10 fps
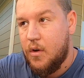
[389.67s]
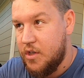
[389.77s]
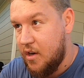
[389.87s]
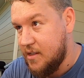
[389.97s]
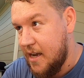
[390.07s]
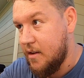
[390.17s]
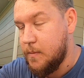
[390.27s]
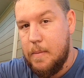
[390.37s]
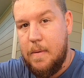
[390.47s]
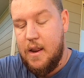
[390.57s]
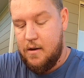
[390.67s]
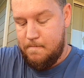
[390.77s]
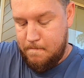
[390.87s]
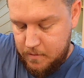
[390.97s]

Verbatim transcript: I'll show you how it's been mounted,